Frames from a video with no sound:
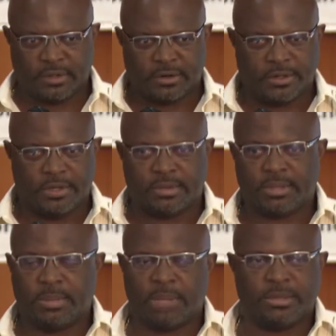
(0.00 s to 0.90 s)
Lord, you and
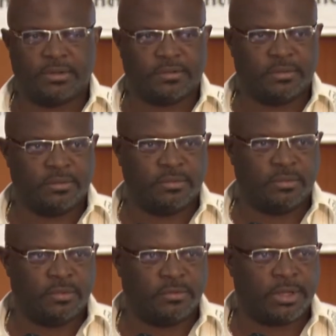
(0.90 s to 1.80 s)
the members
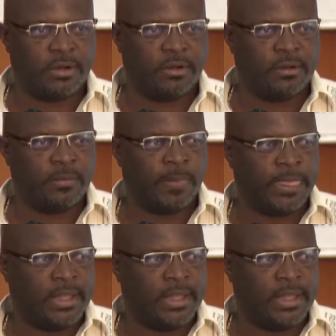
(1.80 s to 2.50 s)
would recall,